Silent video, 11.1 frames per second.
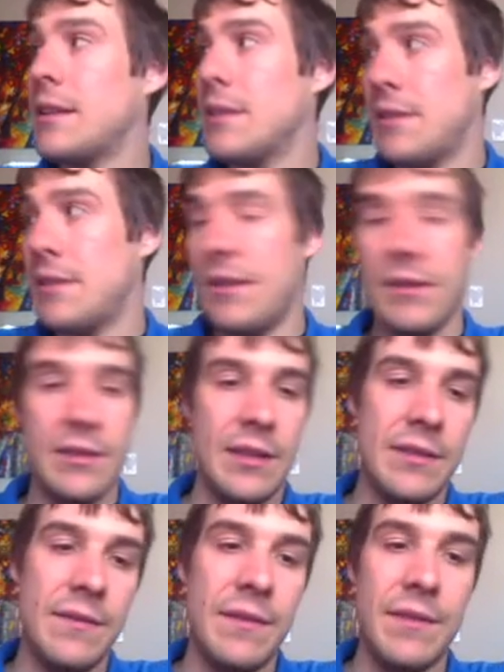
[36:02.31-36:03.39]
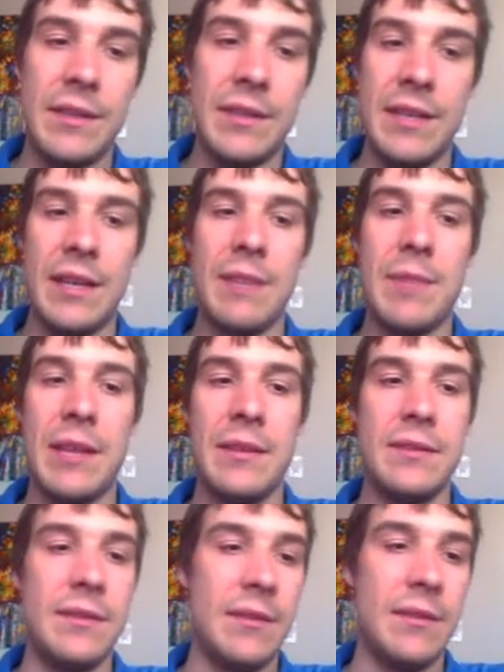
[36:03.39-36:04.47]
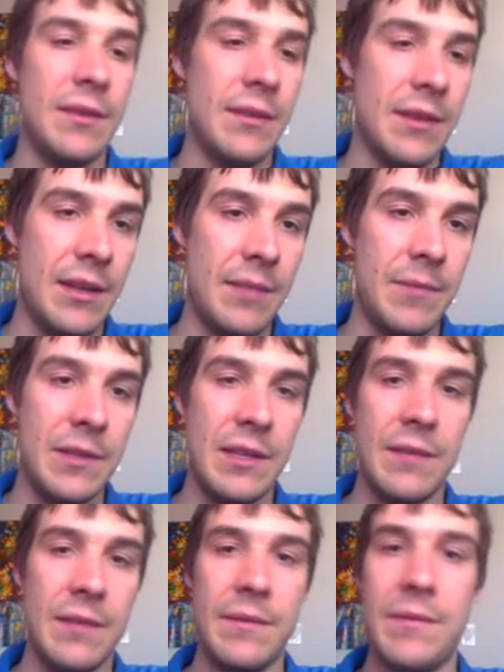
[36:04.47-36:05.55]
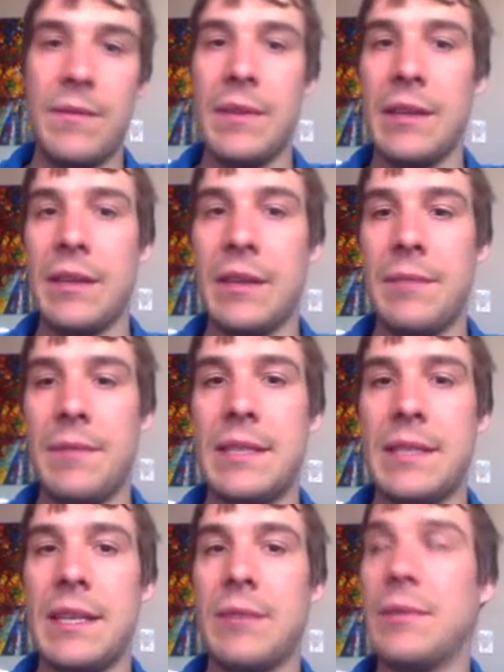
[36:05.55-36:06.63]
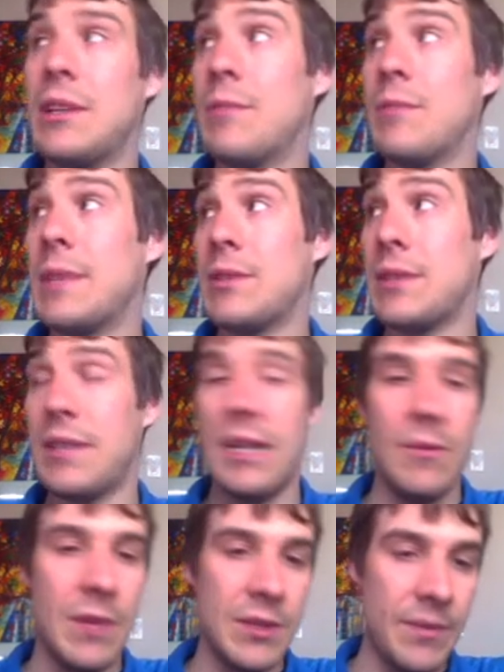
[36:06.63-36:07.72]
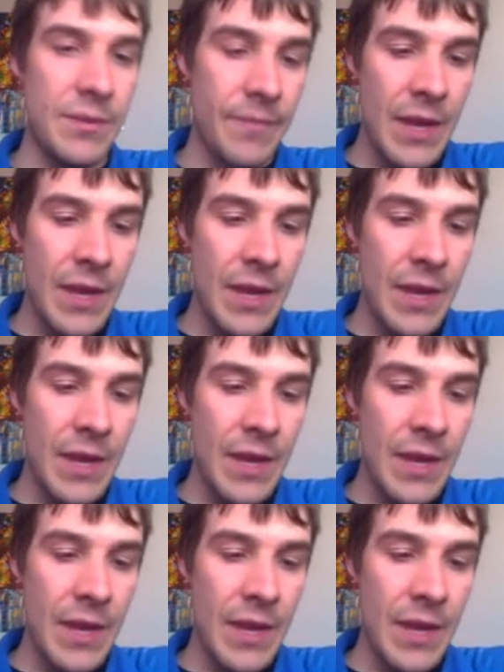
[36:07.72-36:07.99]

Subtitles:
There's lots of different dating methods, and you can look that up yourself if you feel like it, but that's how radiometric dating works.